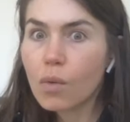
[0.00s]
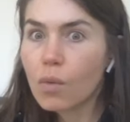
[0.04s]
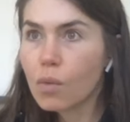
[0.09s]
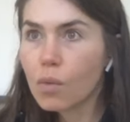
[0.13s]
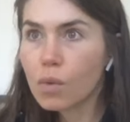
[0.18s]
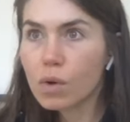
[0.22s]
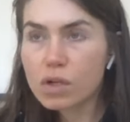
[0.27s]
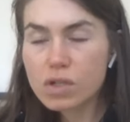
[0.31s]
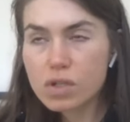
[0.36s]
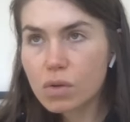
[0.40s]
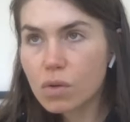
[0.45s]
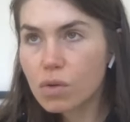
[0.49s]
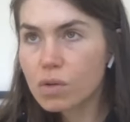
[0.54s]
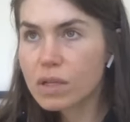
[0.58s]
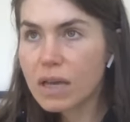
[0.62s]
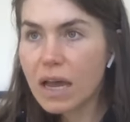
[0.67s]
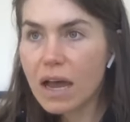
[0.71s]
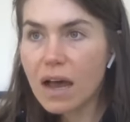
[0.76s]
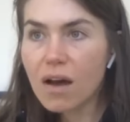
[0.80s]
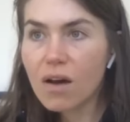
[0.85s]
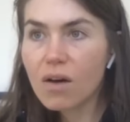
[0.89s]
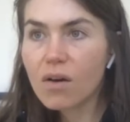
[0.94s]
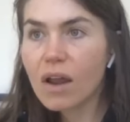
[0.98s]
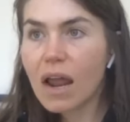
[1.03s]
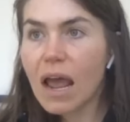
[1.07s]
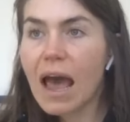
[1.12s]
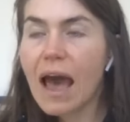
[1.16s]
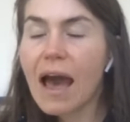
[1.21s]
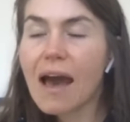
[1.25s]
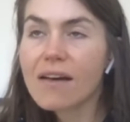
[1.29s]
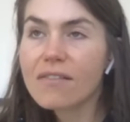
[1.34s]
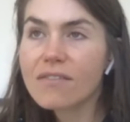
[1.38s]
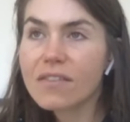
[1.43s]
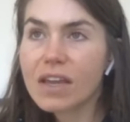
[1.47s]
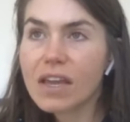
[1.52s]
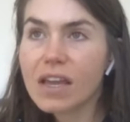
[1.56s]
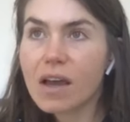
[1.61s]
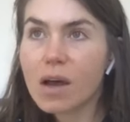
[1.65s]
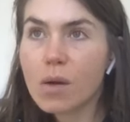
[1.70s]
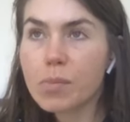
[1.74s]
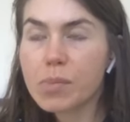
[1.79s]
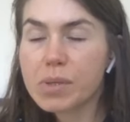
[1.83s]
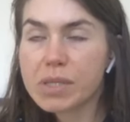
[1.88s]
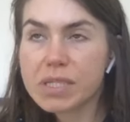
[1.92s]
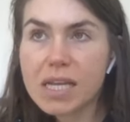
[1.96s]
We're sold out. Having
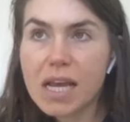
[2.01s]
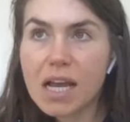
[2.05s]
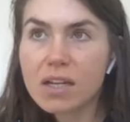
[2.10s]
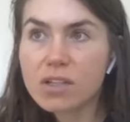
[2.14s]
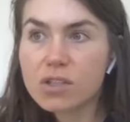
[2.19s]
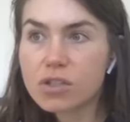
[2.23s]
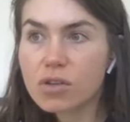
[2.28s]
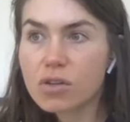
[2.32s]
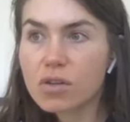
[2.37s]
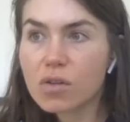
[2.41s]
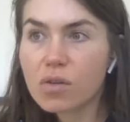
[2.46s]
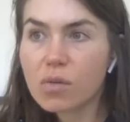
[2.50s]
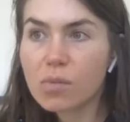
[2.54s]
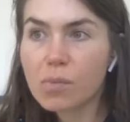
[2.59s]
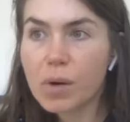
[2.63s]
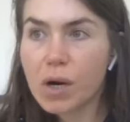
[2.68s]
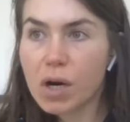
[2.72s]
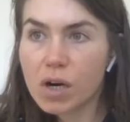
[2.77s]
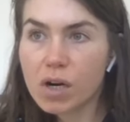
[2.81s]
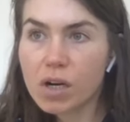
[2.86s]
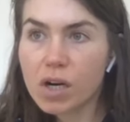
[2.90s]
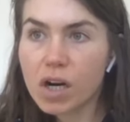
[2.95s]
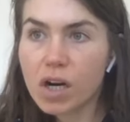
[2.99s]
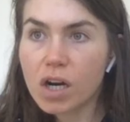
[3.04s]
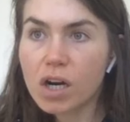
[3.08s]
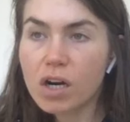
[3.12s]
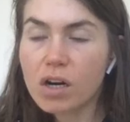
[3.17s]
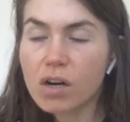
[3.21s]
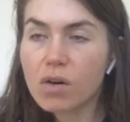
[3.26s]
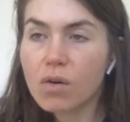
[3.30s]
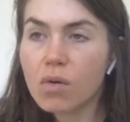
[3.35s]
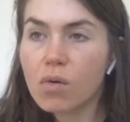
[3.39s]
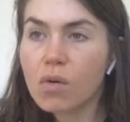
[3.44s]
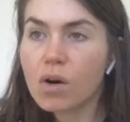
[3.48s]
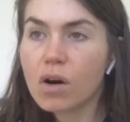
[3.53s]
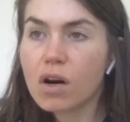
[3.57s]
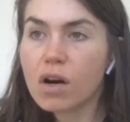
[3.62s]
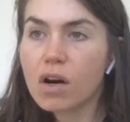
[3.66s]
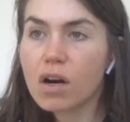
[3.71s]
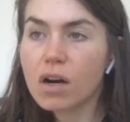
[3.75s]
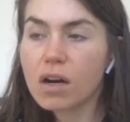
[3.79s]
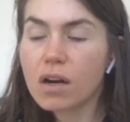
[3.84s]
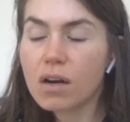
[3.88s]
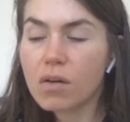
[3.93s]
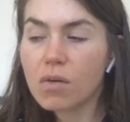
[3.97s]
a potential partner
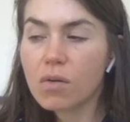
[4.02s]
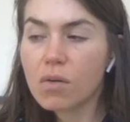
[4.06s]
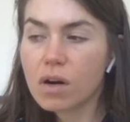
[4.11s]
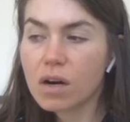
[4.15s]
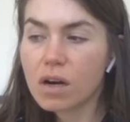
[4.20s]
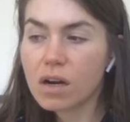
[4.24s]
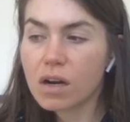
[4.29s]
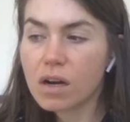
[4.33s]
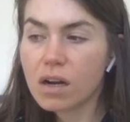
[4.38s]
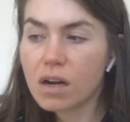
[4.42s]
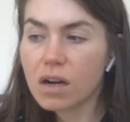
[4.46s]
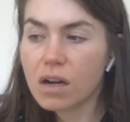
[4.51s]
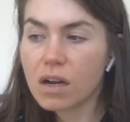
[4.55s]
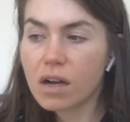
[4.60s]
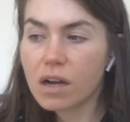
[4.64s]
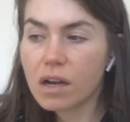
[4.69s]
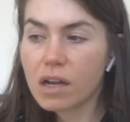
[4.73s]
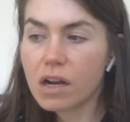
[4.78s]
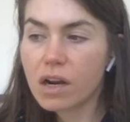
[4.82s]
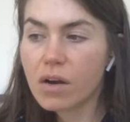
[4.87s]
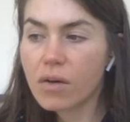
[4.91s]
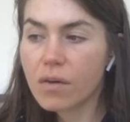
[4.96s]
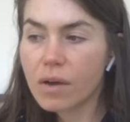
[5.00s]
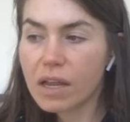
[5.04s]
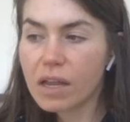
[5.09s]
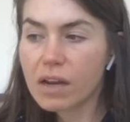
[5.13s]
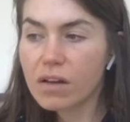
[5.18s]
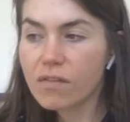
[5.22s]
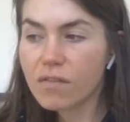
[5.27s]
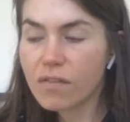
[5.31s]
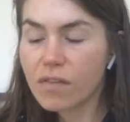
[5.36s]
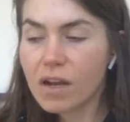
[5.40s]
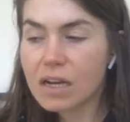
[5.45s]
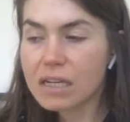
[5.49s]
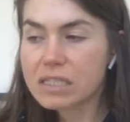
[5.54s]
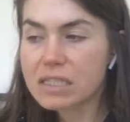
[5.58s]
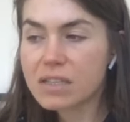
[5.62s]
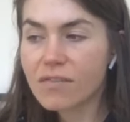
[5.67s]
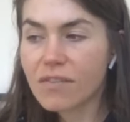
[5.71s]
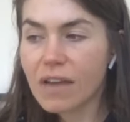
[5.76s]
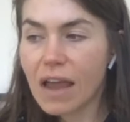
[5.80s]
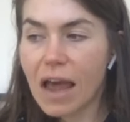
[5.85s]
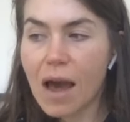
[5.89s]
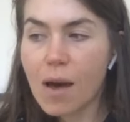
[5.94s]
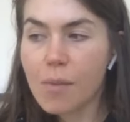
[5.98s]
or or uh, you know influx
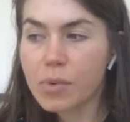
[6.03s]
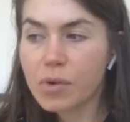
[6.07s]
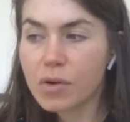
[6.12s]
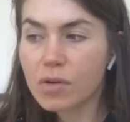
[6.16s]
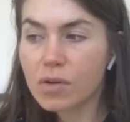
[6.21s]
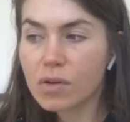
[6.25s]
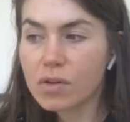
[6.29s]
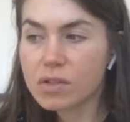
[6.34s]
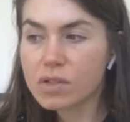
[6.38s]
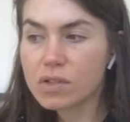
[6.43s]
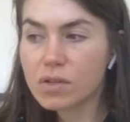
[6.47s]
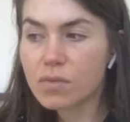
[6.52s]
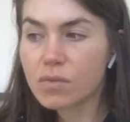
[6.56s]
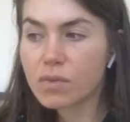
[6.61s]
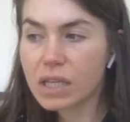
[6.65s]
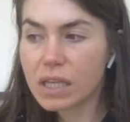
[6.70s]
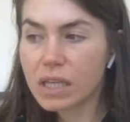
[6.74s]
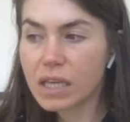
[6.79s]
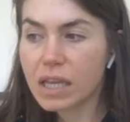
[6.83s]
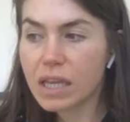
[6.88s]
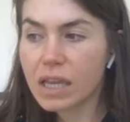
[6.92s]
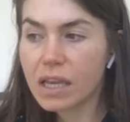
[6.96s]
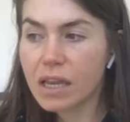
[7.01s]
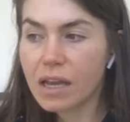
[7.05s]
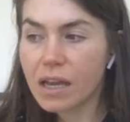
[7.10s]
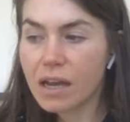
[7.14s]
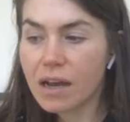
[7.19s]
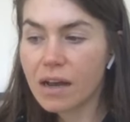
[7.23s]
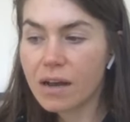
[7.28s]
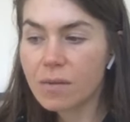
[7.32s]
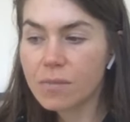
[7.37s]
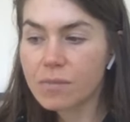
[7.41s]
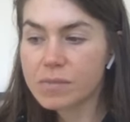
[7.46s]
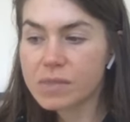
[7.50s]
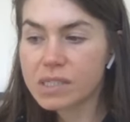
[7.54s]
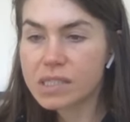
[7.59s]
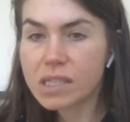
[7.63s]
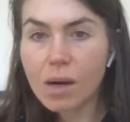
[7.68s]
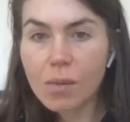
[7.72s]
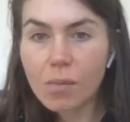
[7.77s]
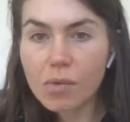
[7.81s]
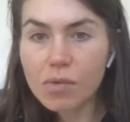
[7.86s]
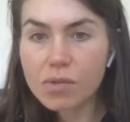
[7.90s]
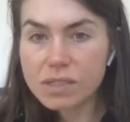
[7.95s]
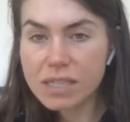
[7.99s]
of capital to really um,
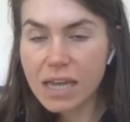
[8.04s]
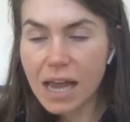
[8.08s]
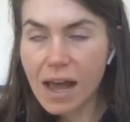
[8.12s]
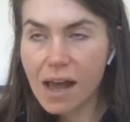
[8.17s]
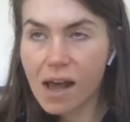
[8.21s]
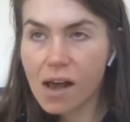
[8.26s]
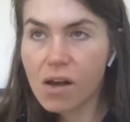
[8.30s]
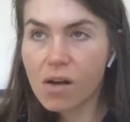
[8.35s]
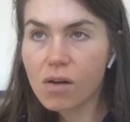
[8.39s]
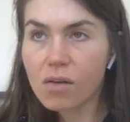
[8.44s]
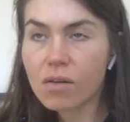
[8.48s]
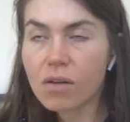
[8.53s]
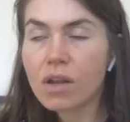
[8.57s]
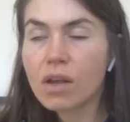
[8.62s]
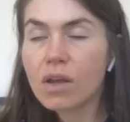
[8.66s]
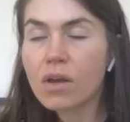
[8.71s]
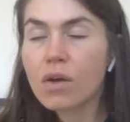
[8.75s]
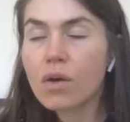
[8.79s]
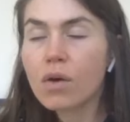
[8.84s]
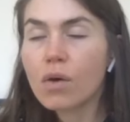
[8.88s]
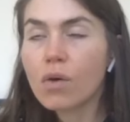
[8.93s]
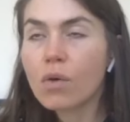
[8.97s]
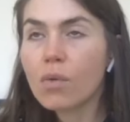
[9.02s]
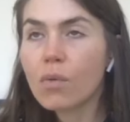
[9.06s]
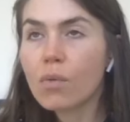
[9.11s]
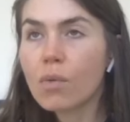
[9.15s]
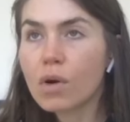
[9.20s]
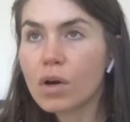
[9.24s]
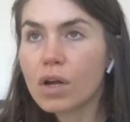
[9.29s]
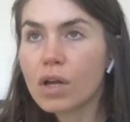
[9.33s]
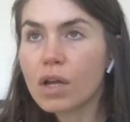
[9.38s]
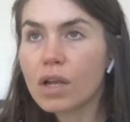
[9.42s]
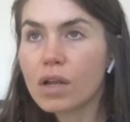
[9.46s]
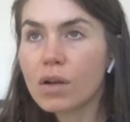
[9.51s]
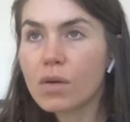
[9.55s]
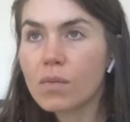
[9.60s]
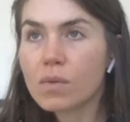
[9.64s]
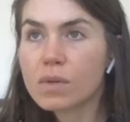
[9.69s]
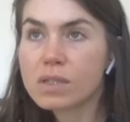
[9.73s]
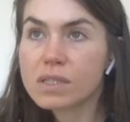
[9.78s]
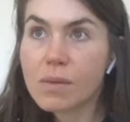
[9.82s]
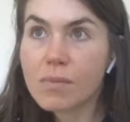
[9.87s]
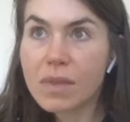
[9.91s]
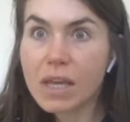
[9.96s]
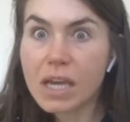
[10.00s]
double down would
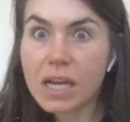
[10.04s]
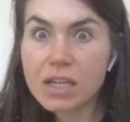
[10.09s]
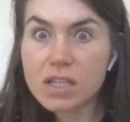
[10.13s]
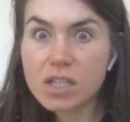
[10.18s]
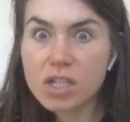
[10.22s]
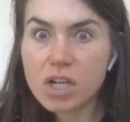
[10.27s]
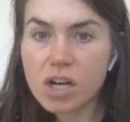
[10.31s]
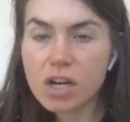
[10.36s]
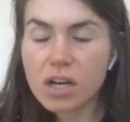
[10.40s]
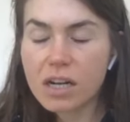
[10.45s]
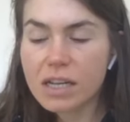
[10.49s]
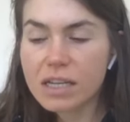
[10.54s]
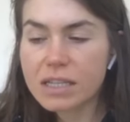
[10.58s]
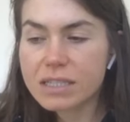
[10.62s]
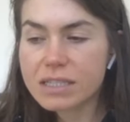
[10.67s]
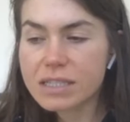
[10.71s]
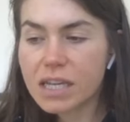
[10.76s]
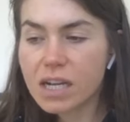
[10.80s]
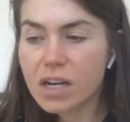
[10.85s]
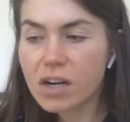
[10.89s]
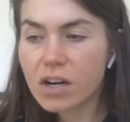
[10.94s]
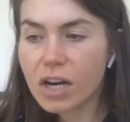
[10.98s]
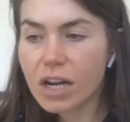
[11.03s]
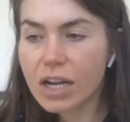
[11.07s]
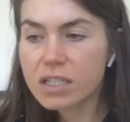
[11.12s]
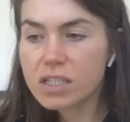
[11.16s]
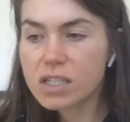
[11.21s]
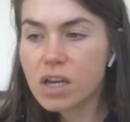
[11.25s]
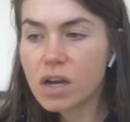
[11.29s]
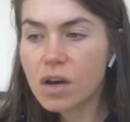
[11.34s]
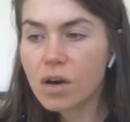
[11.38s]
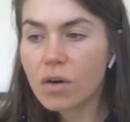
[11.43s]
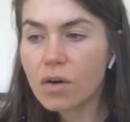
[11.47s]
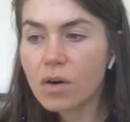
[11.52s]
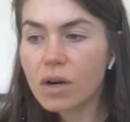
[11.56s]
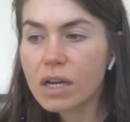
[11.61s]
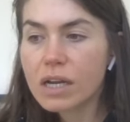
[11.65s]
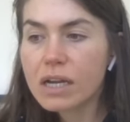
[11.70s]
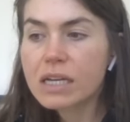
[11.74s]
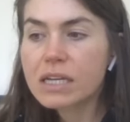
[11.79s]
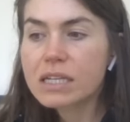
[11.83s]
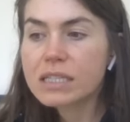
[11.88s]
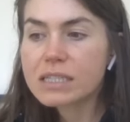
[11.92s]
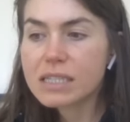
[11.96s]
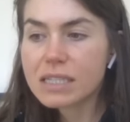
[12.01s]
was something I started considering. So
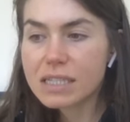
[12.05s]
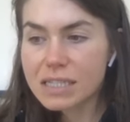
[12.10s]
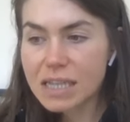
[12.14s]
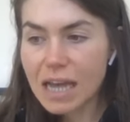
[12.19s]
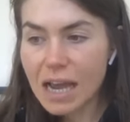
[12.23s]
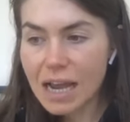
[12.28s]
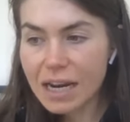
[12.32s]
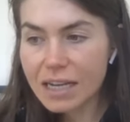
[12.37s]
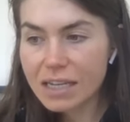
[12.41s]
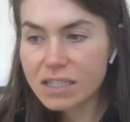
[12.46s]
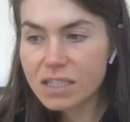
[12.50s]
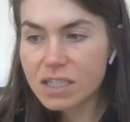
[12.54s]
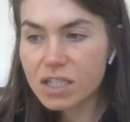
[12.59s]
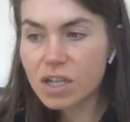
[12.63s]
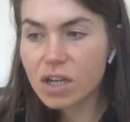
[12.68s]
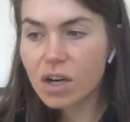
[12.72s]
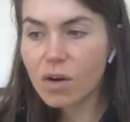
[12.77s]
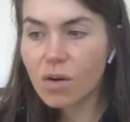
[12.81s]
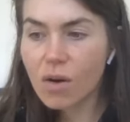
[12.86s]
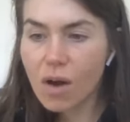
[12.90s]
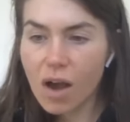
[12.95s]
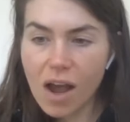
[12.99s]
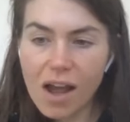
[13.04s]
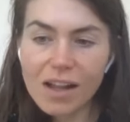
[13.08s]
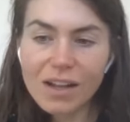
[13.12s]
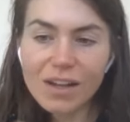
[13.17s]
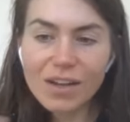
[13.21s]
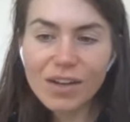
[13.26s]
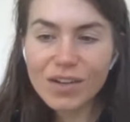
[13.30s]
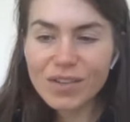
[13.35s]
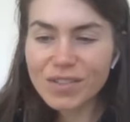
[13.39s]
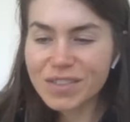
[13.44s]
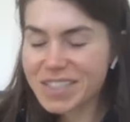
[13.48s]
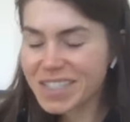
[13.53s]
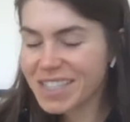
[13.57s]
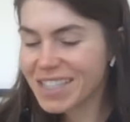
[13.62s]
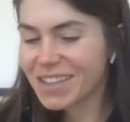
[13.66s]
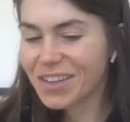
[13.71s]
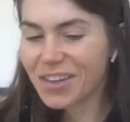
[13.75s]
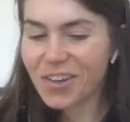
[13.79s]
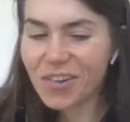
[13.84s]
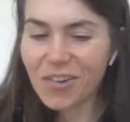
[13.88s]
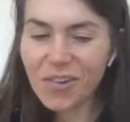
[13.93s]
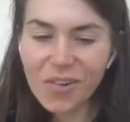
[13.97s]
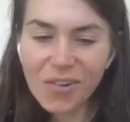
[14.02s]
decided to go on. You know, did
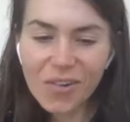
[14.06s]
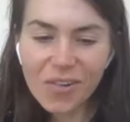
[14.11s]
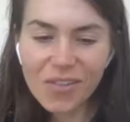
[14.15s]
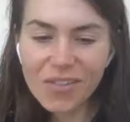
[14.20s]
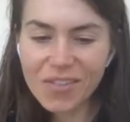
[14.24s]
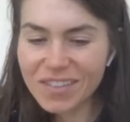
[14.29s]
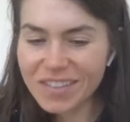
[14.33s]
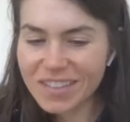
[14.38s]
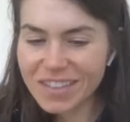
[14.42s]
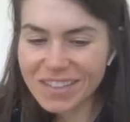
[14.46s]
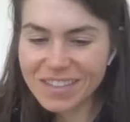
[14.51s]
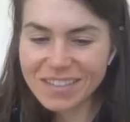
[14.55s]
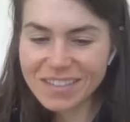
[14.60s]
the whole